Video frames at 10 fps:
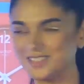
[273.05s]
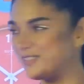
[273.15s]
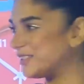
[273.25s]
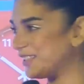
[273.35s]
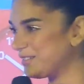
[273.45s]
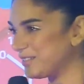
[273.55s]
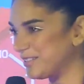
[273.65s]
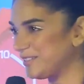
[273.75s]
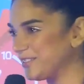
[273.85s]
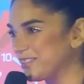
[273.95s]
do what they want
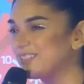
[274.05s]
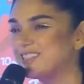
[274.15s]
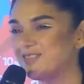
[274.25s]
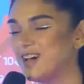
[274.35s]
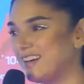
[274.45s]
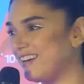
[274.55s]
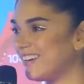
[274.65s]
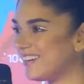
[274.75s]
to do. So it's fun.